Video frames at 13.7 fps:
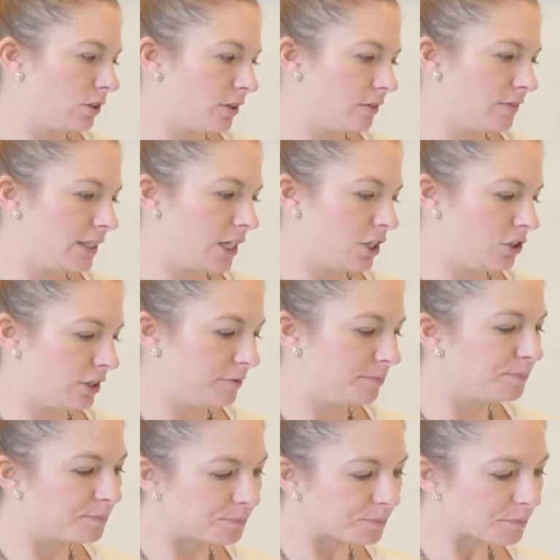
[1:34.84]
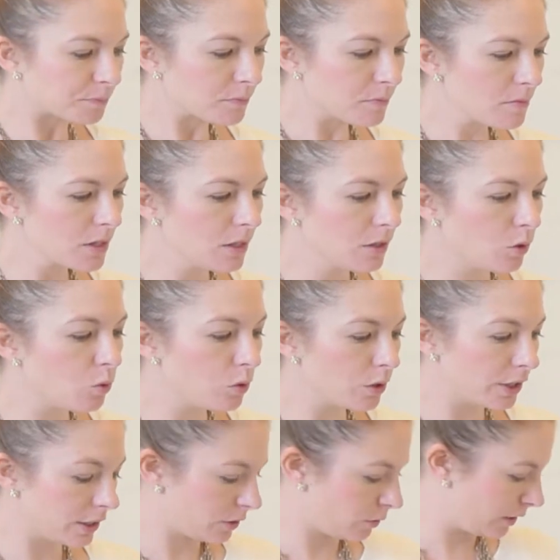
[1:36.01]
to your invitation.
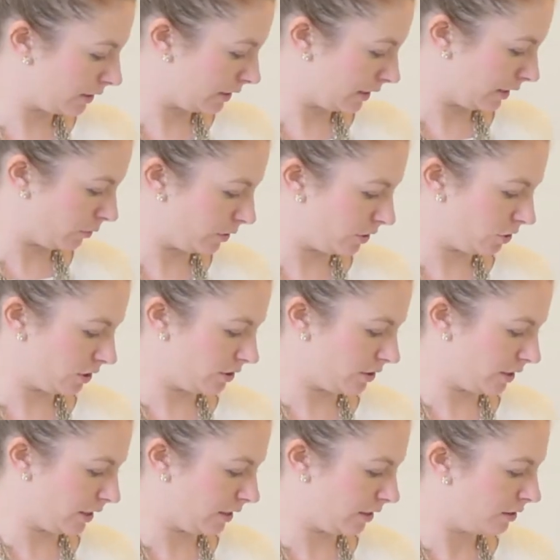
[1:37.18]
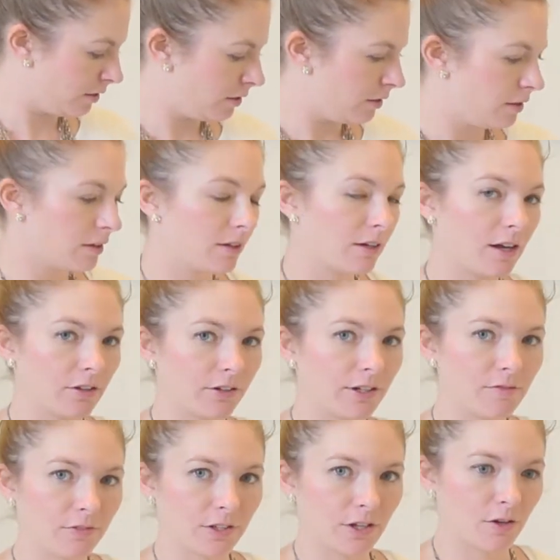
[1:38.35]
Or you can stick with just the colored
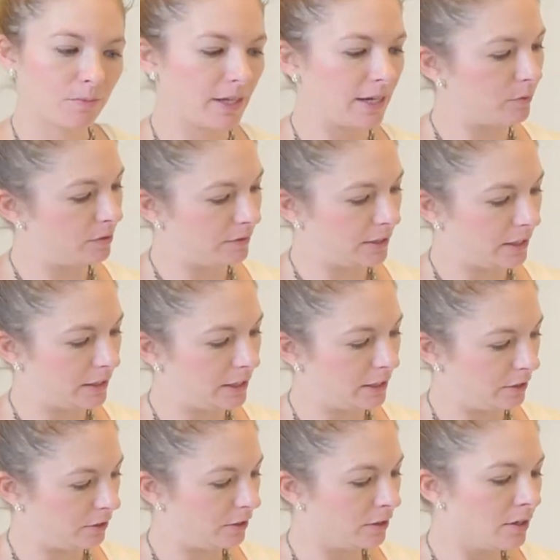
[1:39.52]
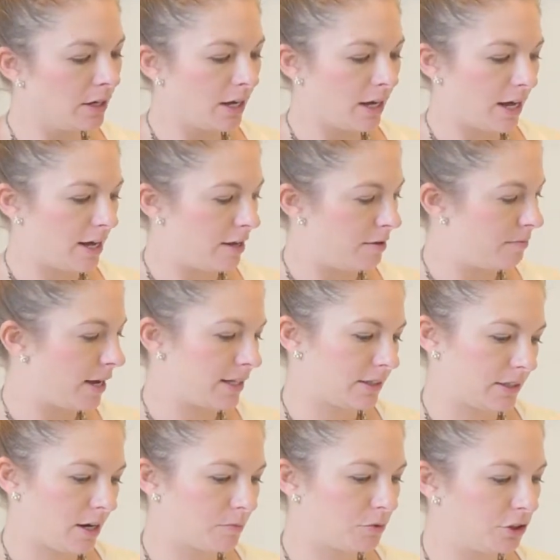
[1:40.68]
envelope like we've done here as
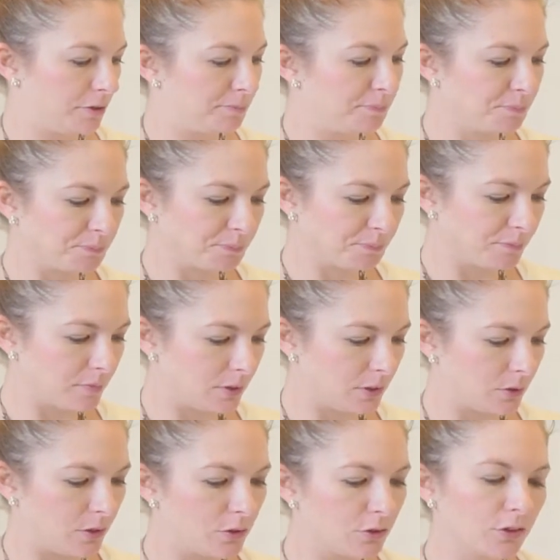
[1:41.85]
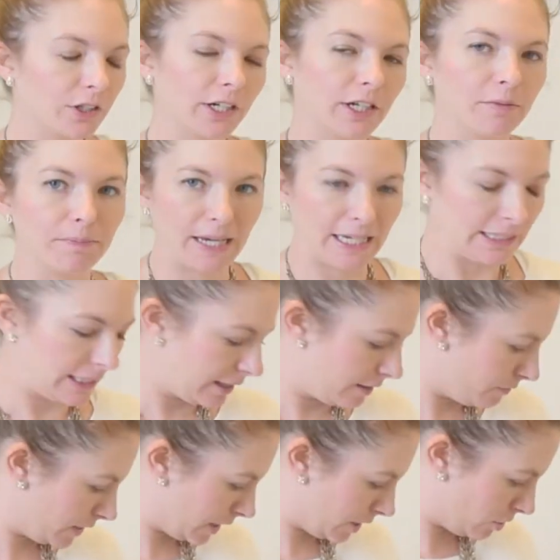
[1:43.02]
an option. So those are good basic
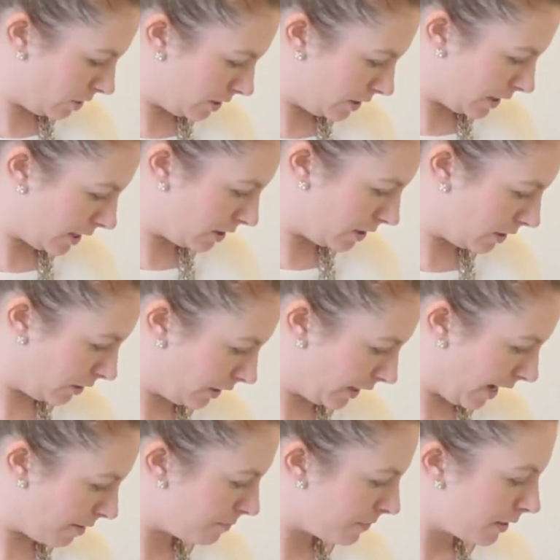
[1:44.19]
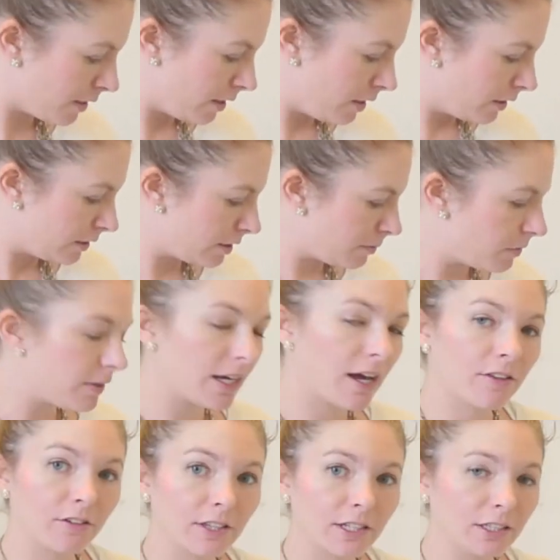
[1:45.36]
invitation sets to look at. Some of the
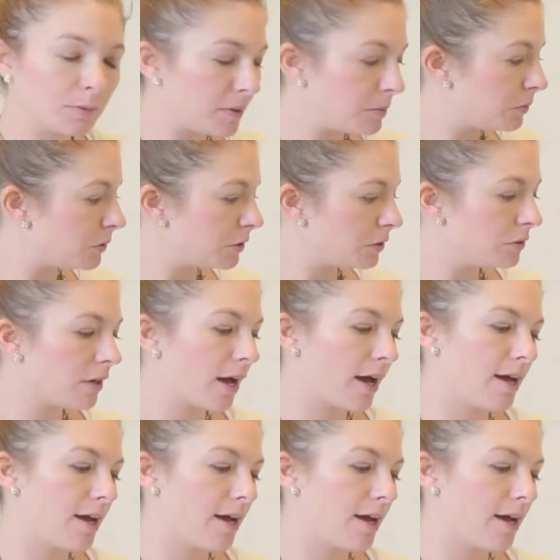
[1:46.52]
other things people do,